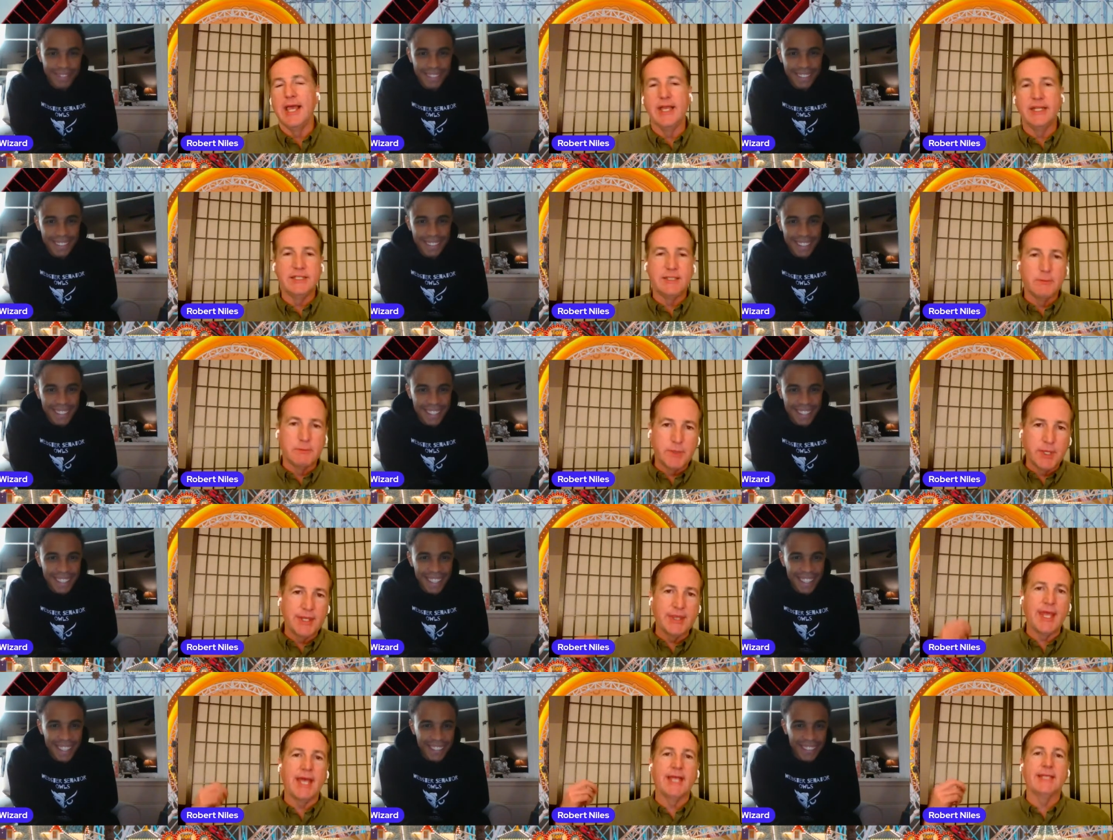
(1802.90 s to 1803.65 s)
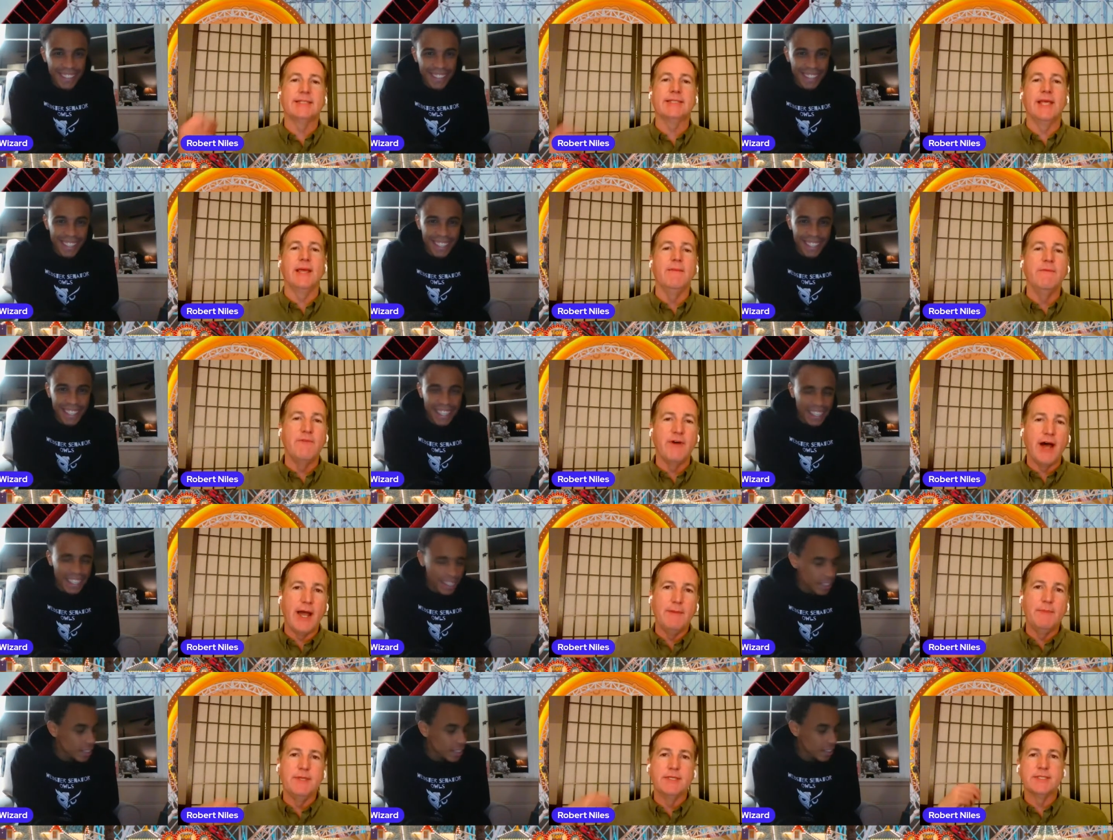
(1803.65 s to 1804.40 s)
Speaker 1: and to bring that same
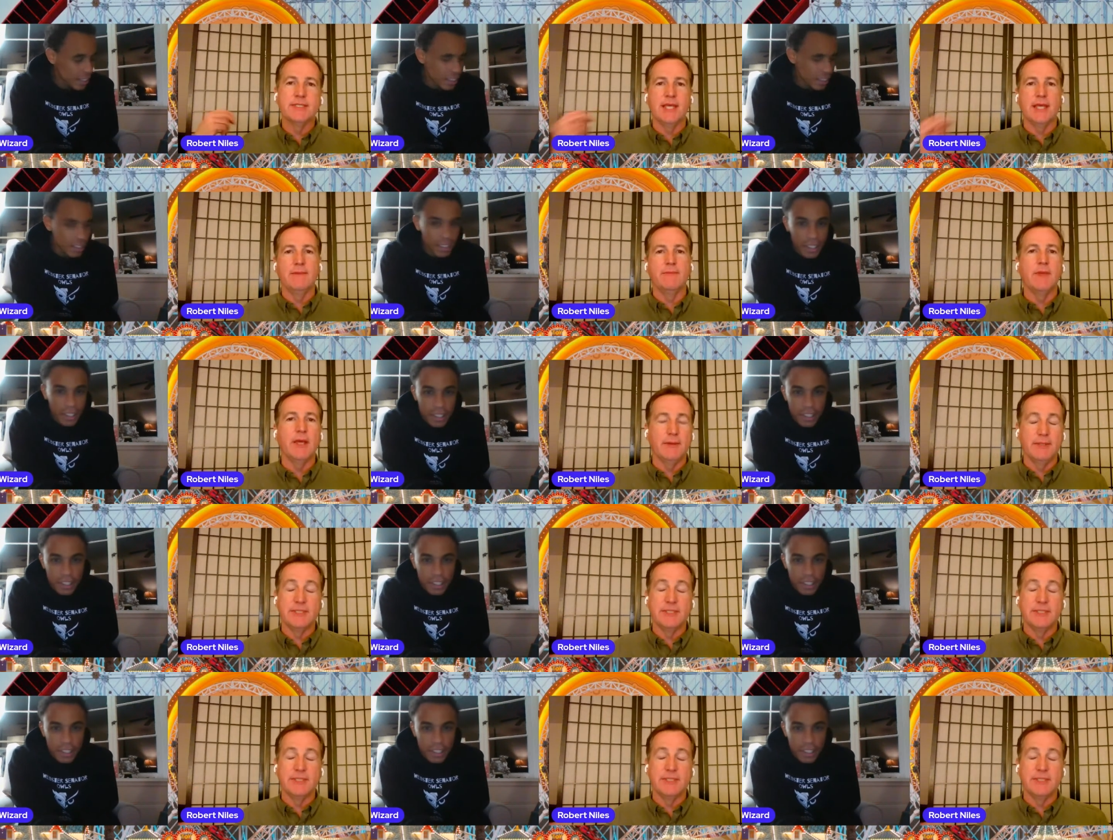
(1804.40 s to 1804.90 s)
vibe, the same, I mean,